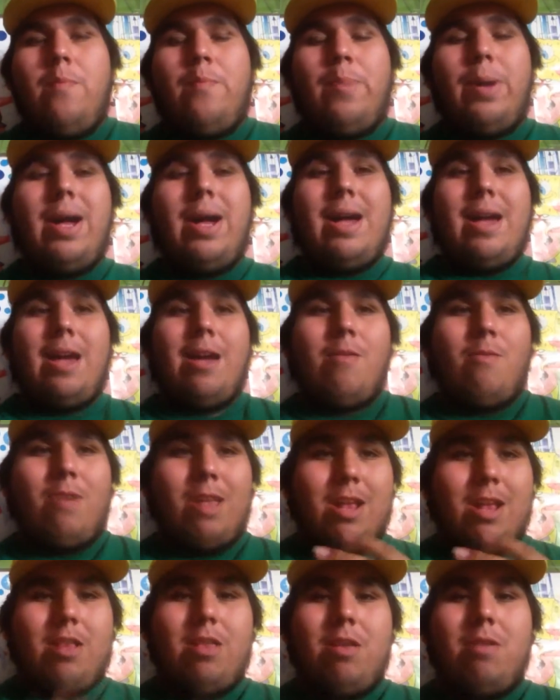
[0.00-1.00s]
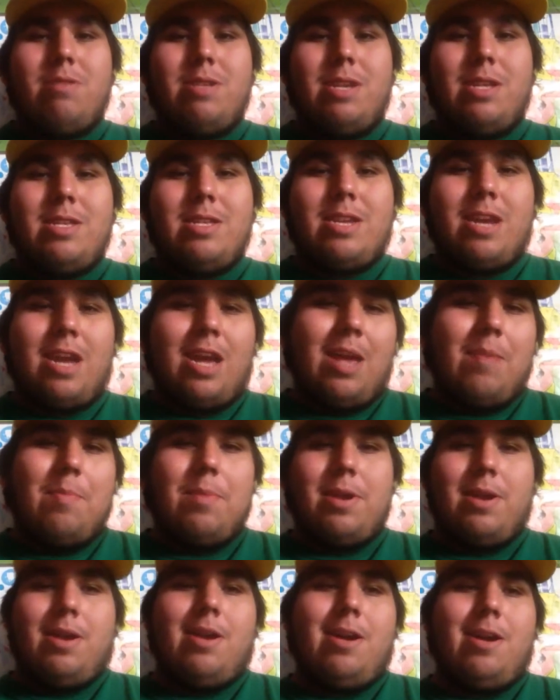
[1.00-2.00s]
But when closing time
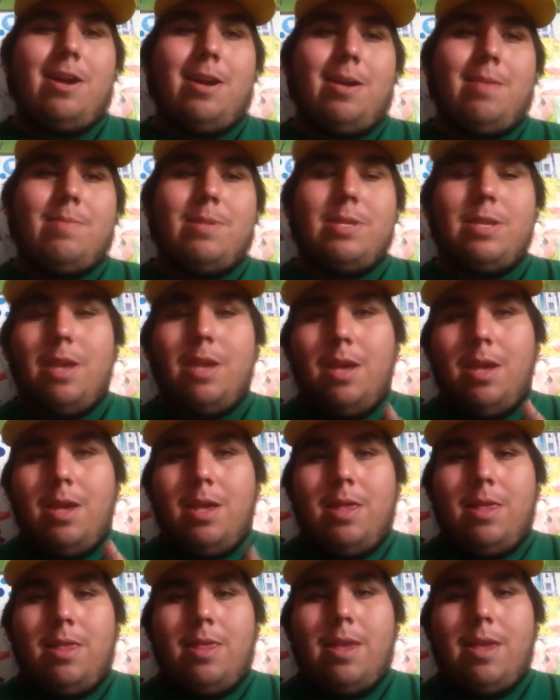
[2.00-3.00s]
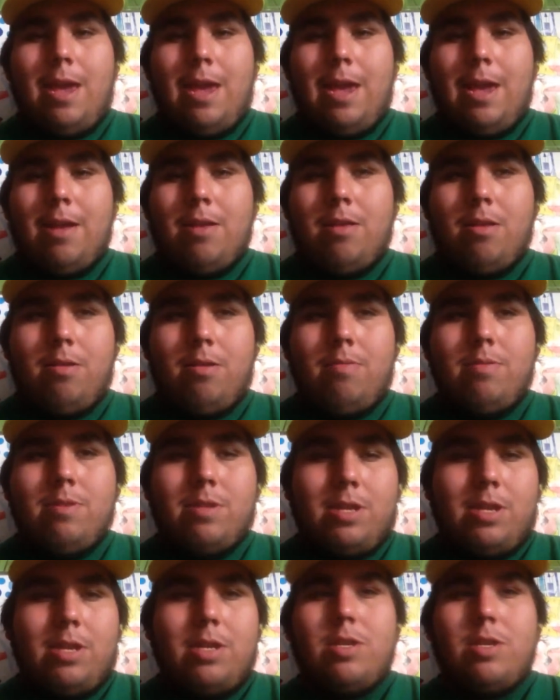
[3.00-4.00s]
comes, they
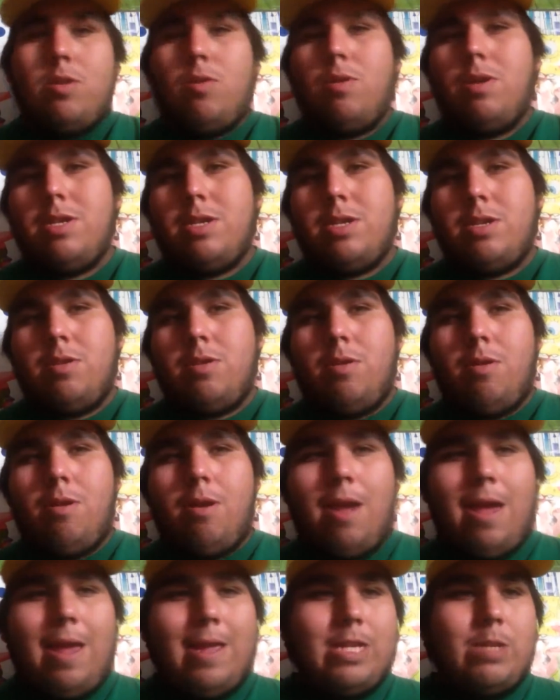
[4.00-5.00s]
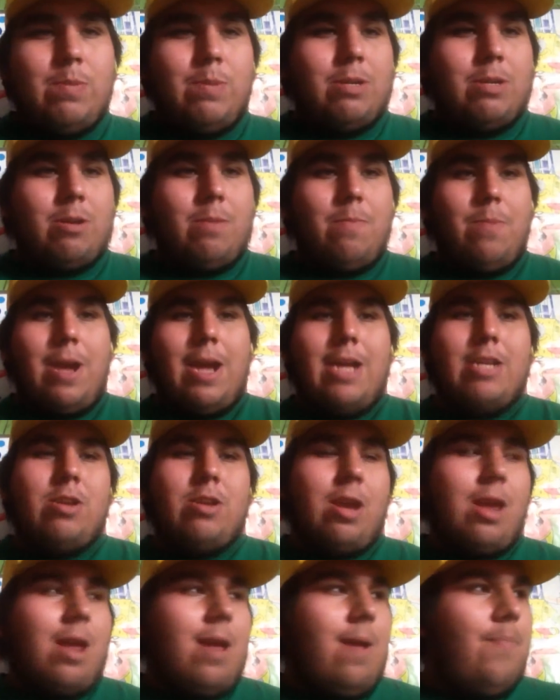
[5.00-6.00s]
close the toy store, and SpongeBob and
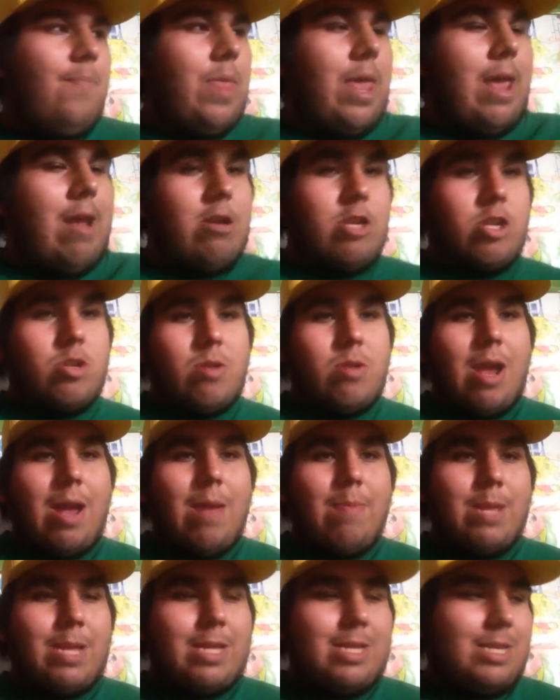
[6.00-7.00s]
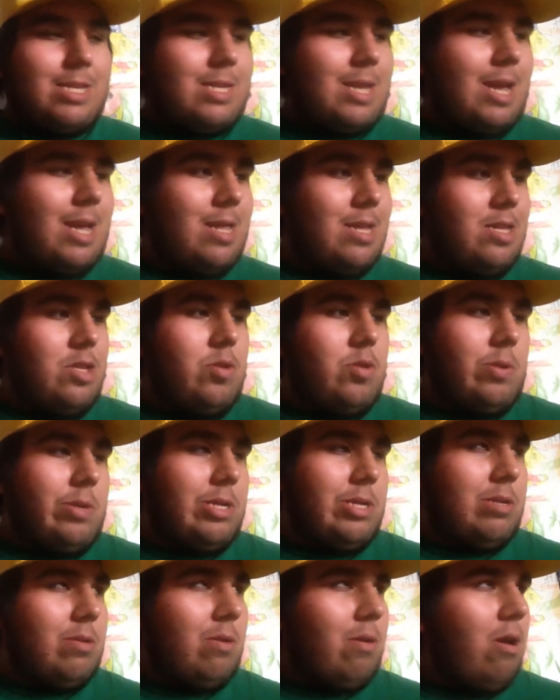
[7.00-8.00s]
Patrick, they are trapped inside the toy
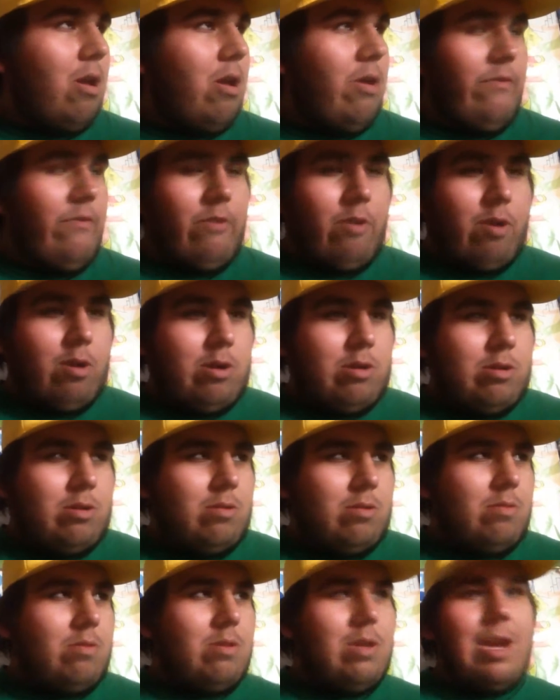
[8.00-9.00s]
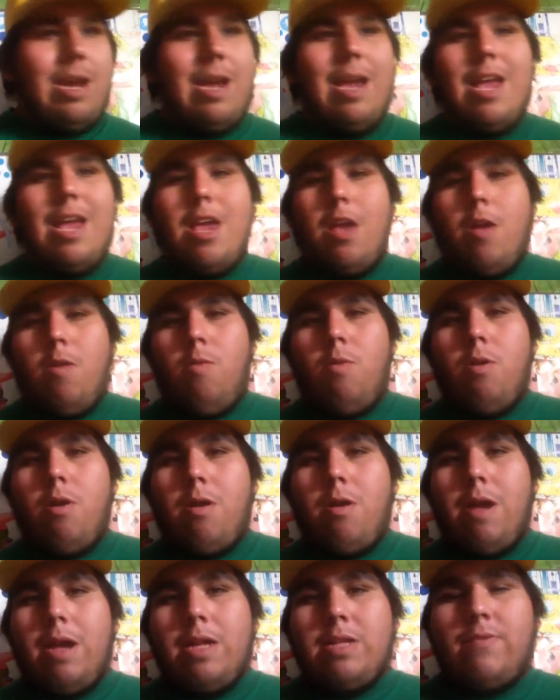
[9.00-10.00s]
store for a whole night
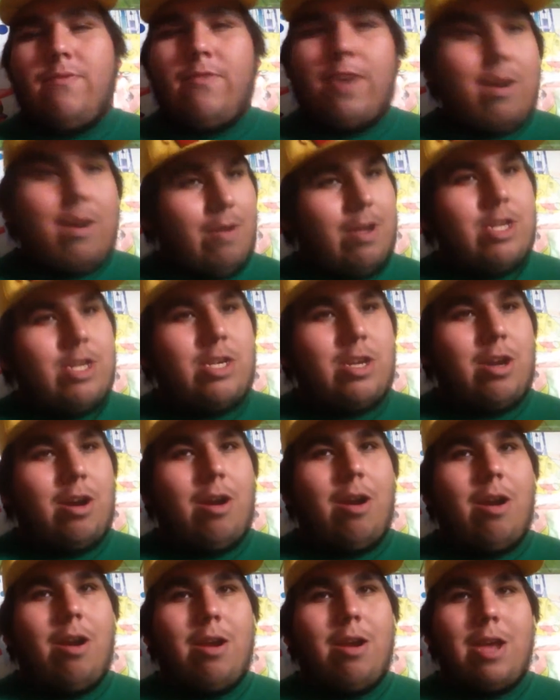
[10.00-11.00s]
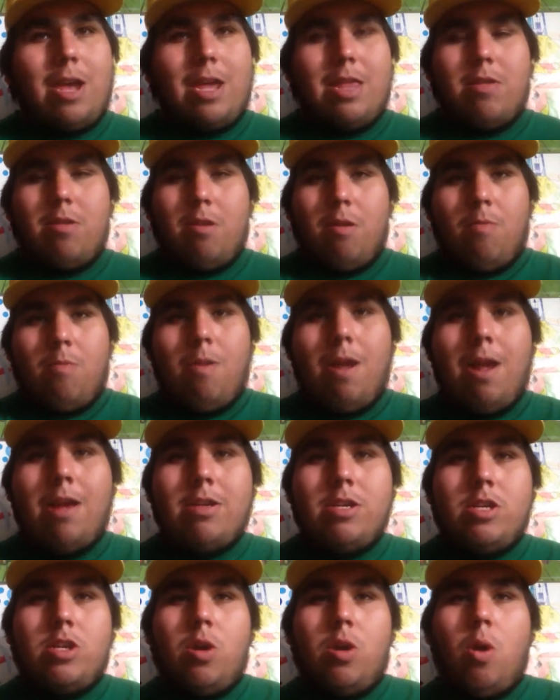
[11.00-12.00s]
where it's very dark and they're
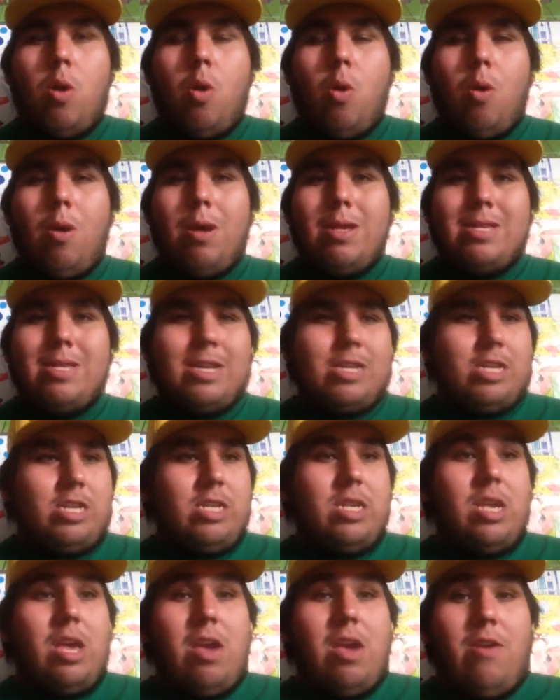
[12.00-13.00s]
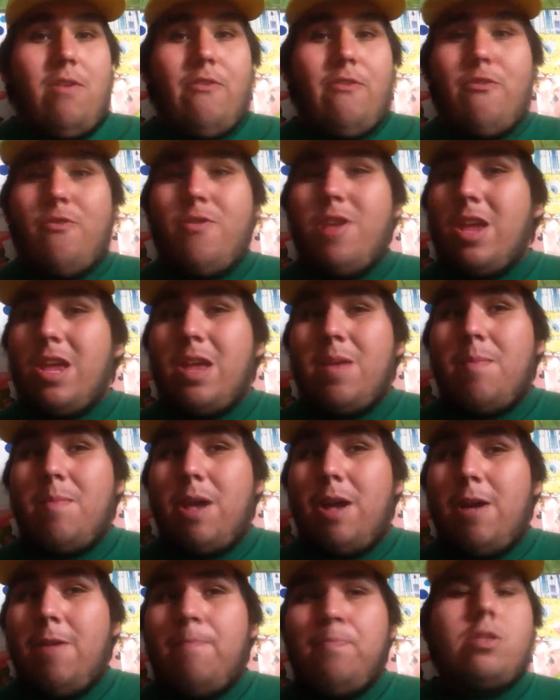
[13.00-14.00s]
around toys that just freak them
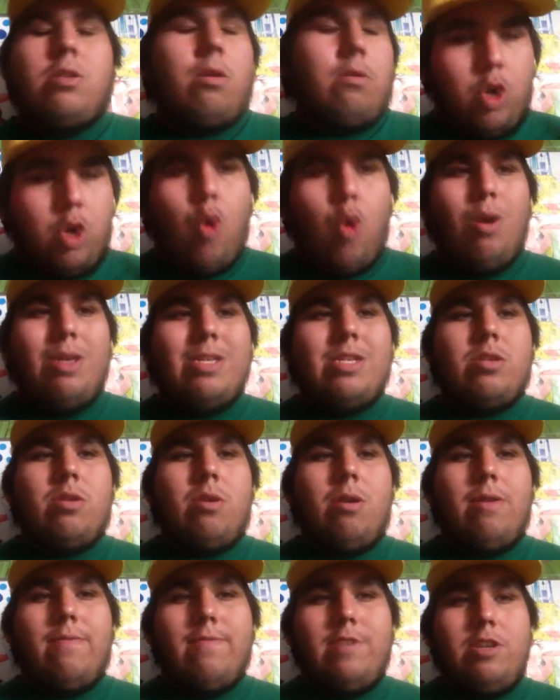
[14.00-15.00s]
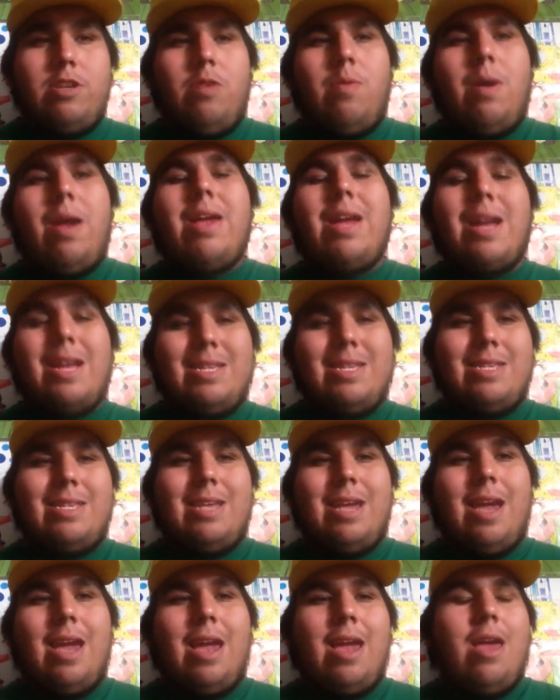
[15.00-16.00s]
out. So Toy Store of Doom, I gotta
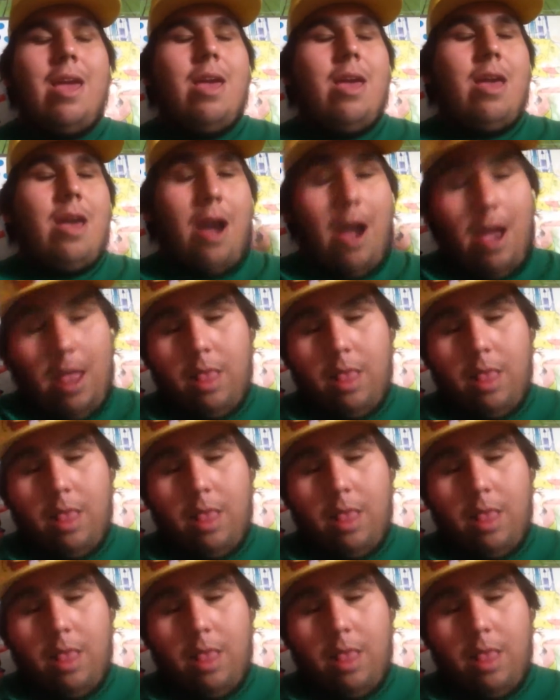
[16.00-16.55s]
say, I